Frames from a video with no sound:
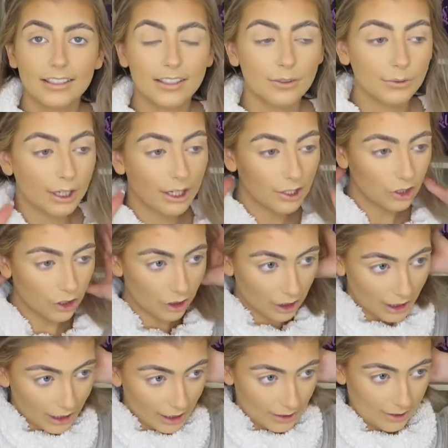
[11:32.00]
which
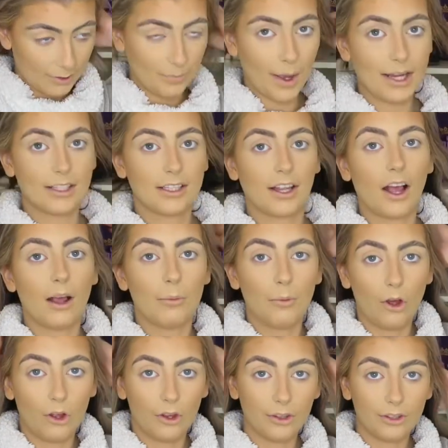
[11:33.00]
is meant to come
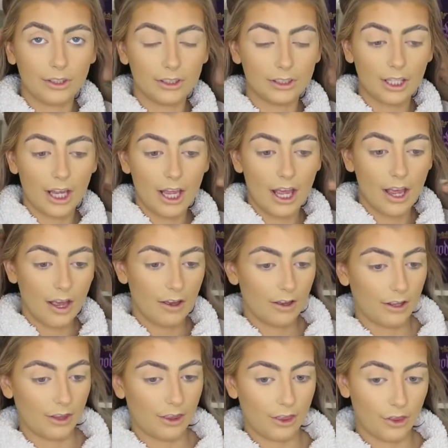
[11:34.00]
on
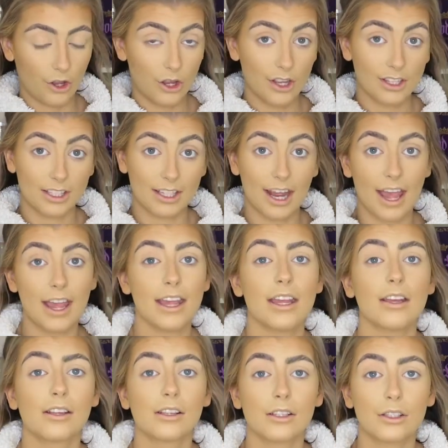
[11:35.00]
Thursday,
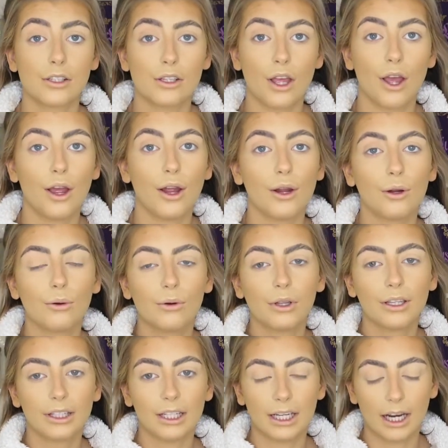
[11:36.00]
so
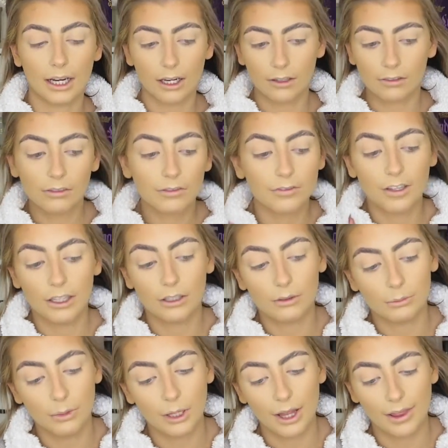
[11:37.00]
then I can
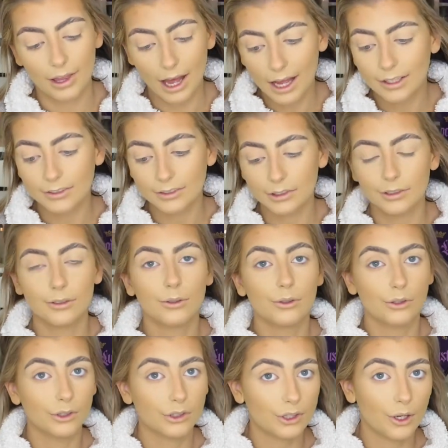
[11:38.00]
film that
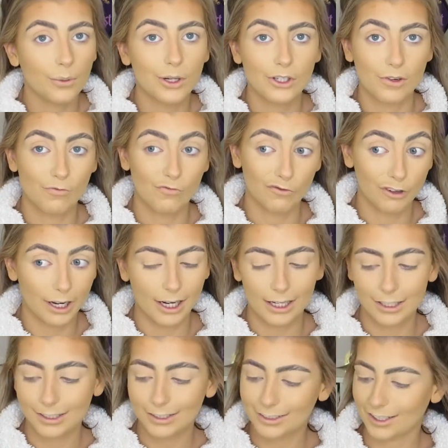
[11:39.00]
also, which I'm
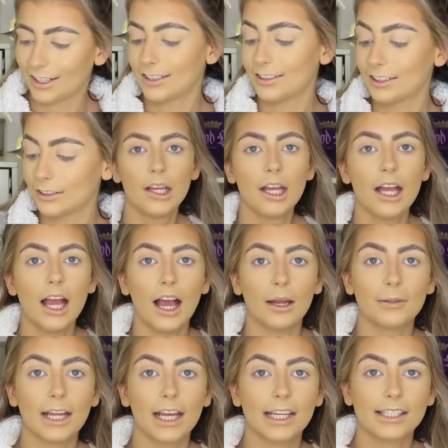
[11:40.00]
really excited.
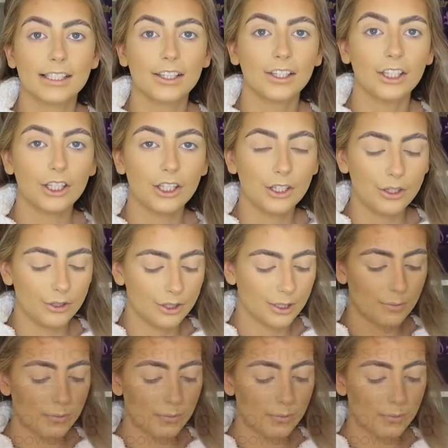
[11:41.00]
I'm next going to use